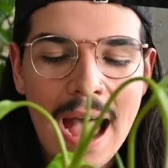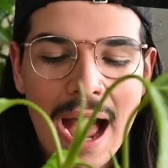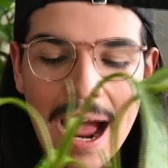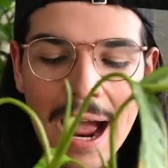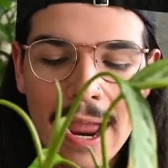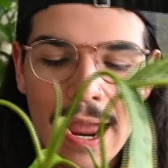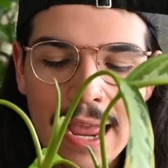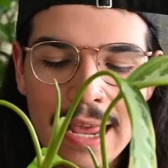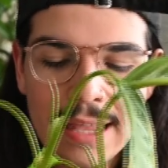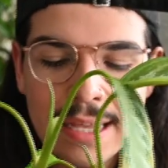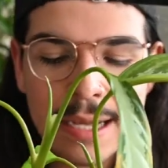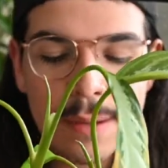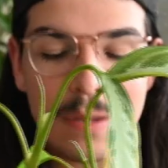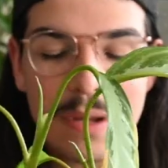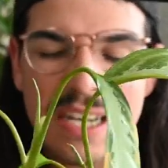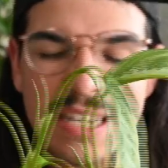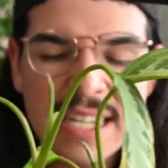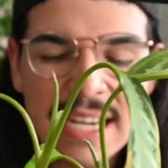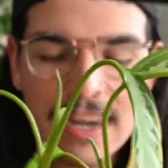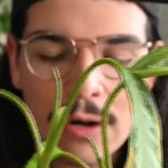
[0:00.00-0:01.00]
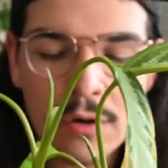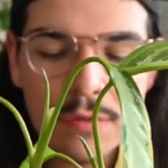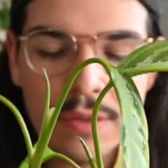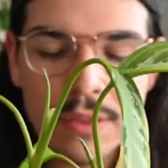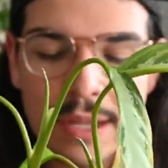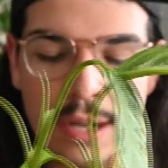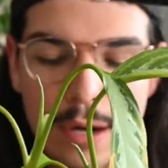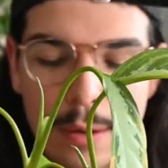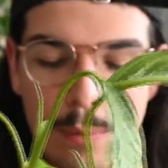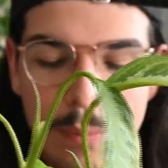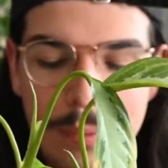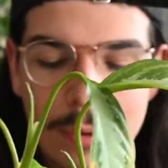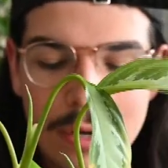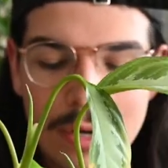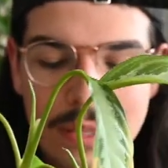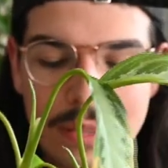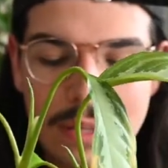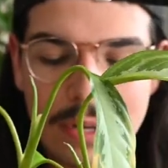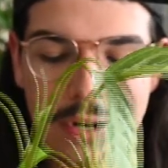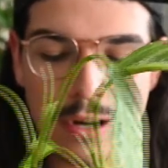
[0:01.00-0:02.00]
I think I'm gonna take it over there and put
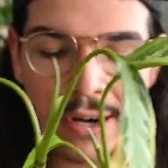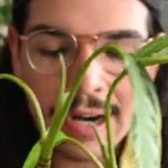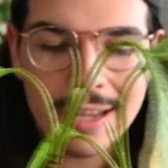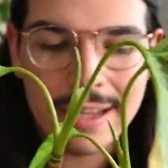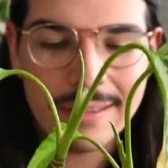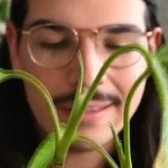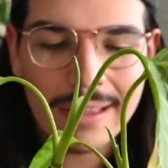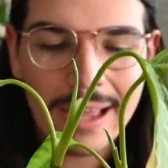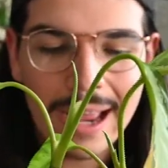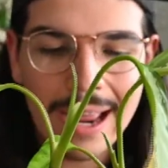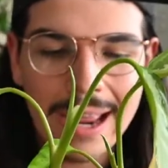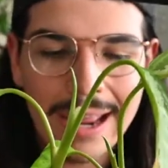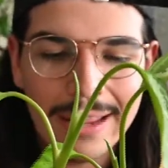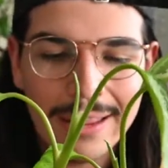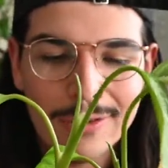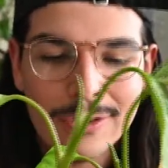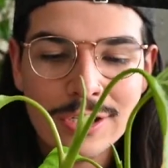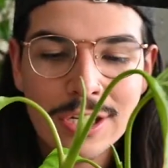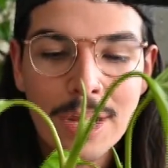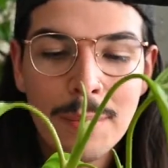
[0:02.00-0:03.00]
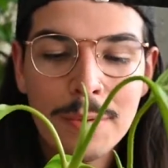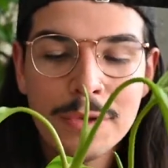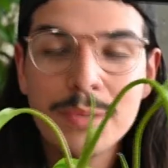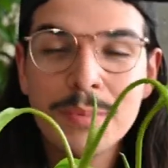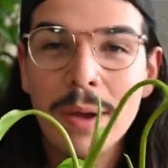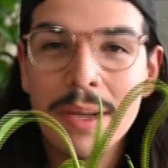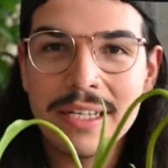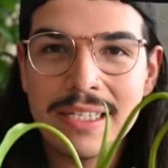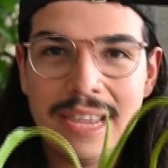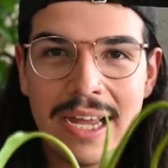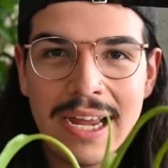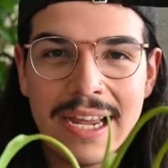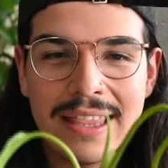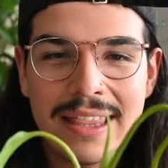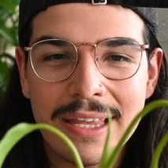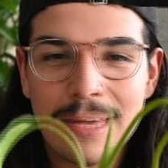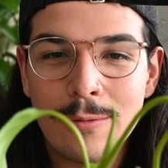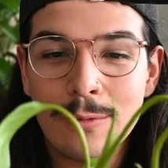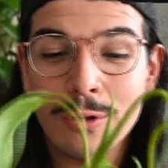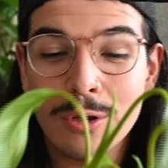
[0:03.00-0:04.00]
it there. There's a couple spots that I
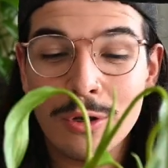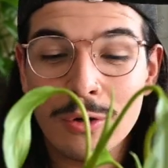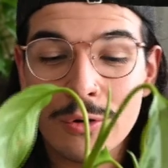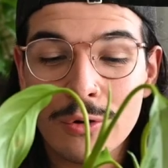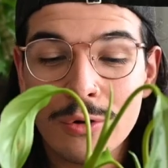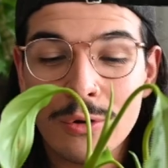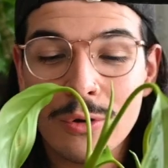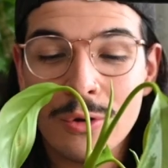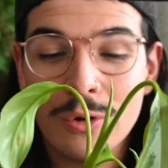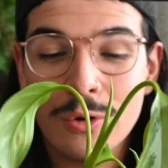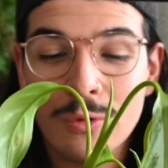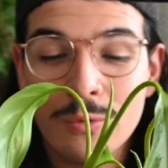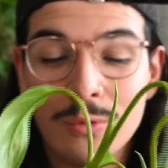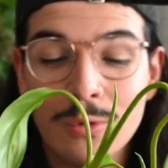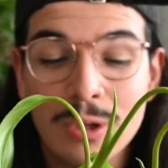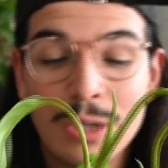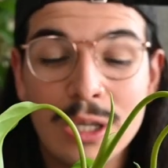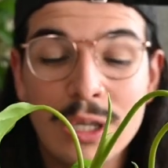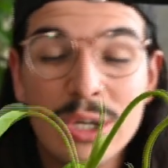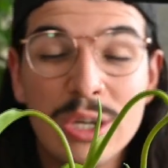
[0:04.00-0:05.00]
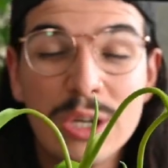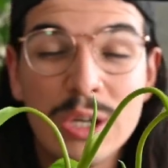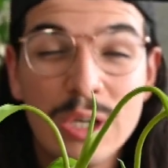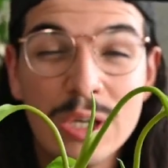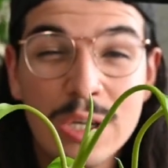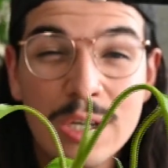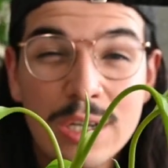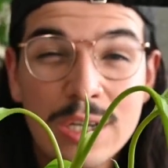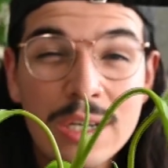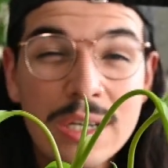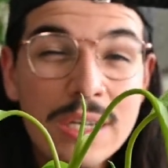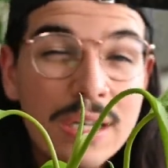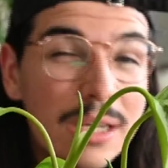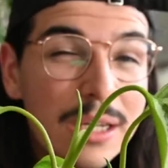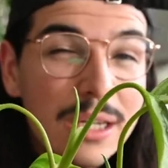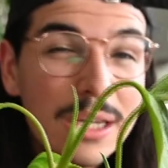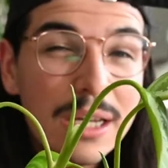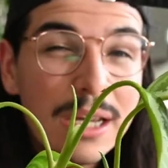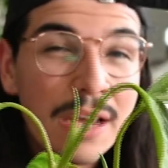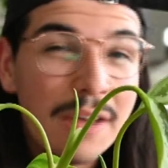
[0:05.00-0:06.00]
think would look really good
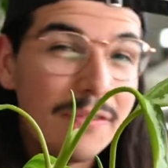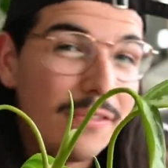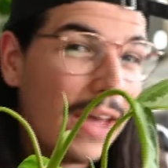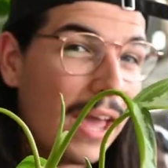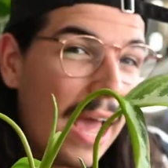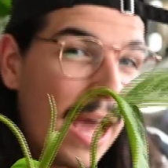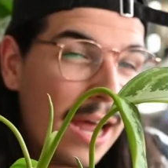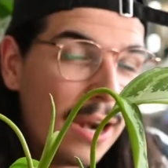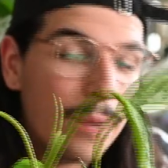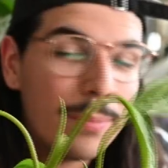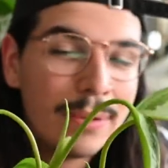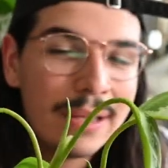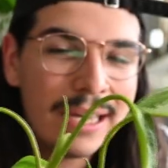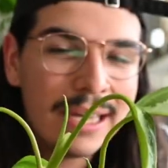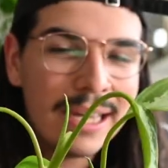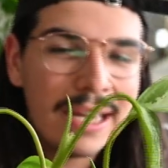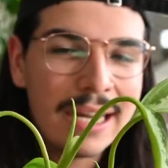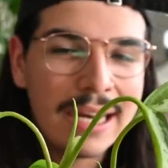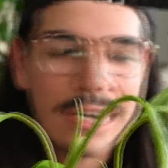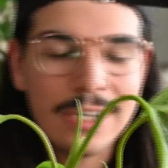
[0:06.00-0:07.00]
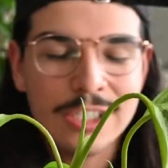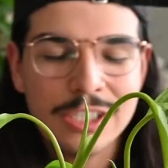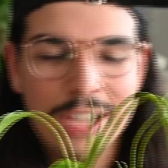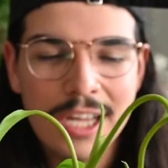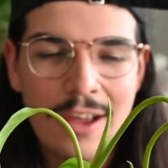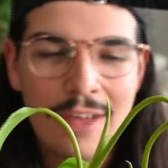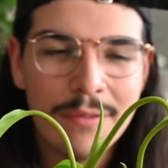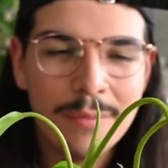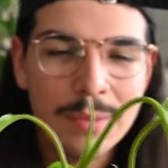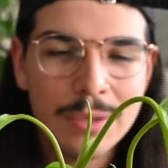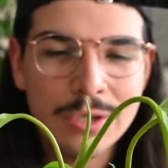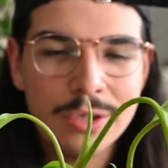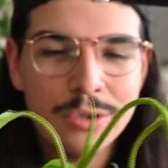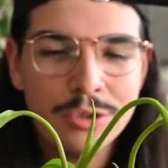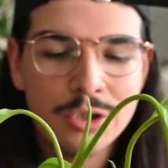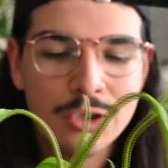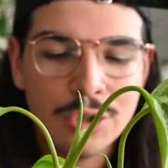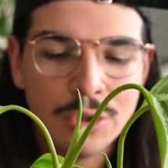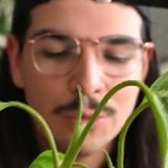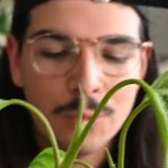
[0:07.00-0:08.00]
if it had a plant, and I just haven't been too
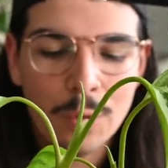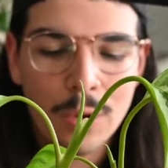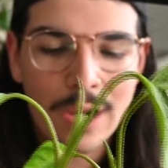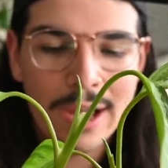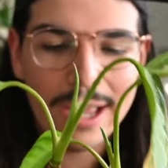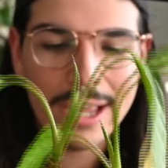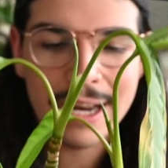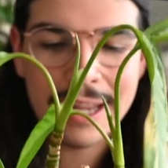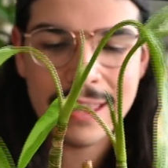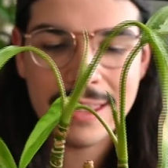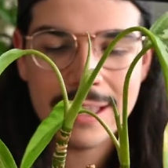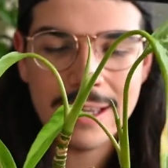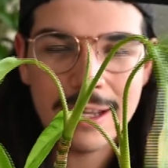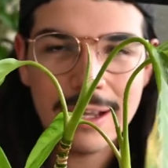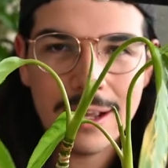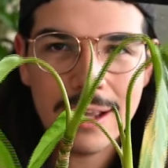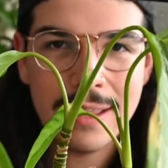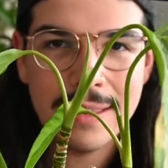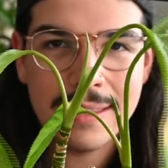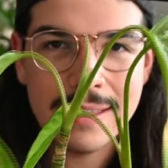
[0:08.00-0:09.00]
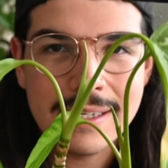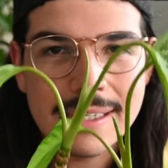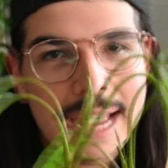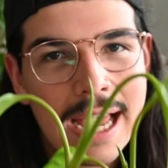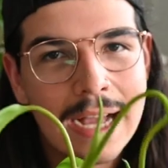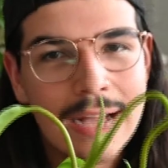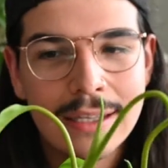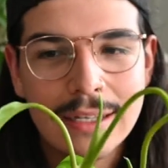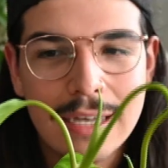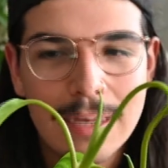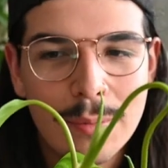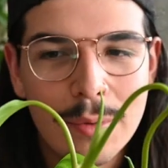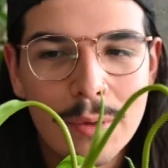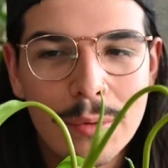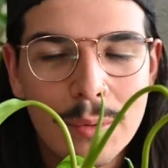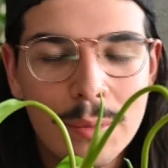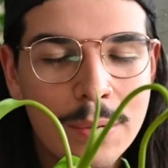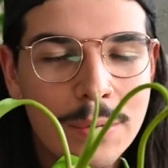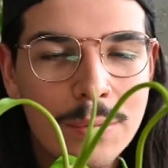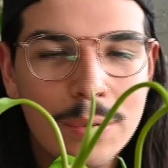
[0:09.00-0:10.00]
sure what, and I think this Aguanima
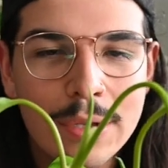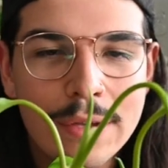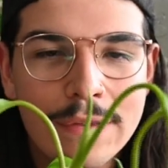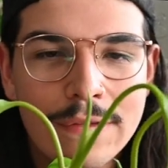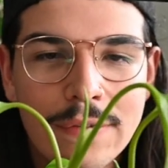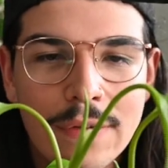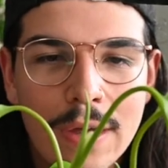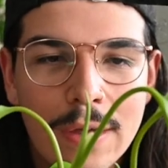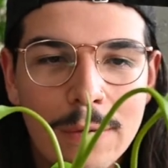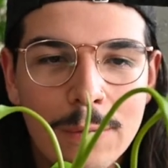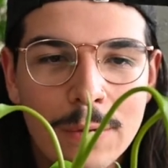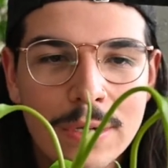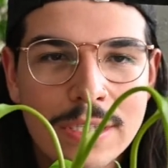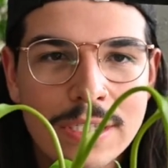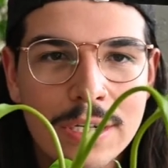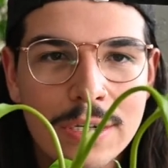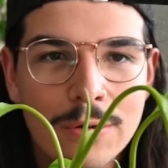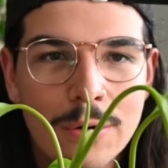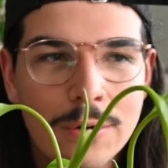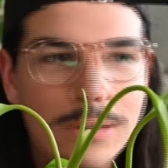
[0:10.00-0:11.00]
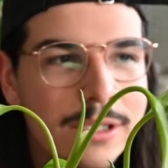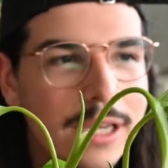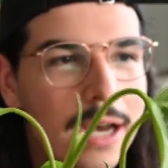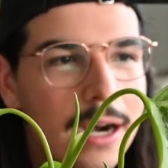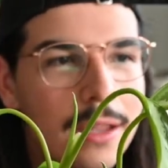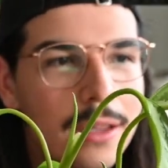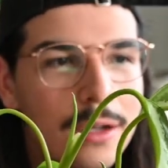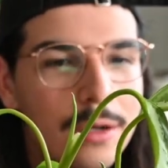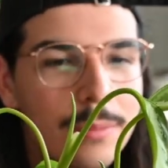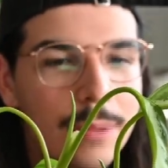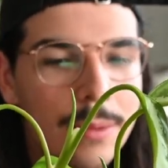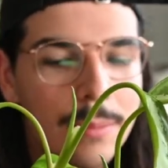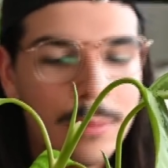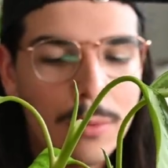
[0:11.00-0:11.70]
will be really fun once it grows out a little bit